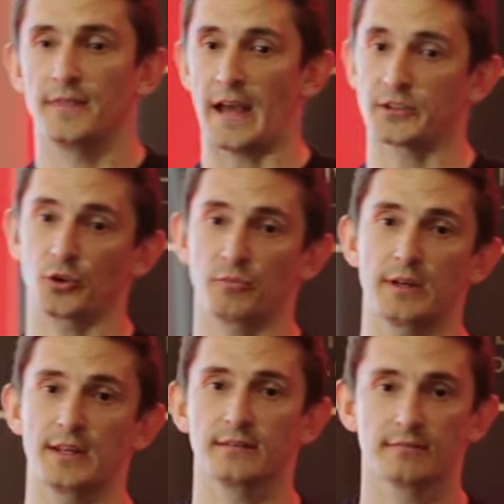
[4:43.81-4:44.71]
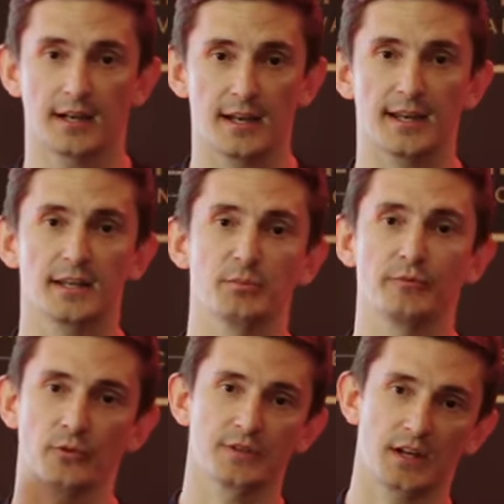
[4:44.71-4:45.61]
that's got to be cleared
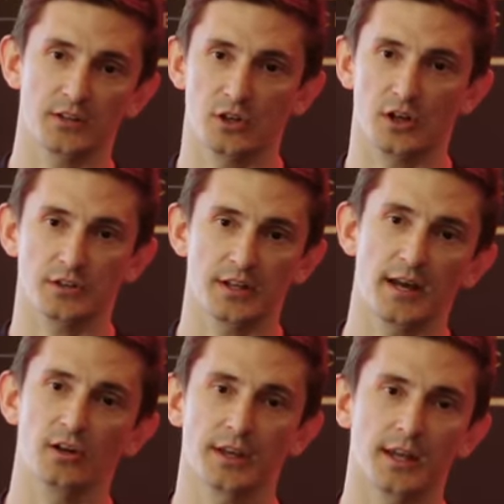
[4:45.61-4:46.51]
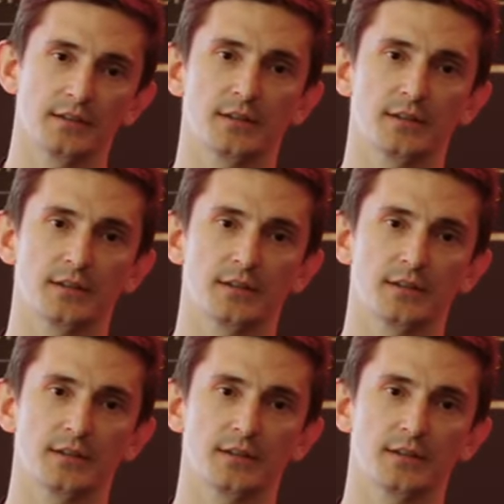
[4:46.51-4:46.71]
before the second charge can get a look in.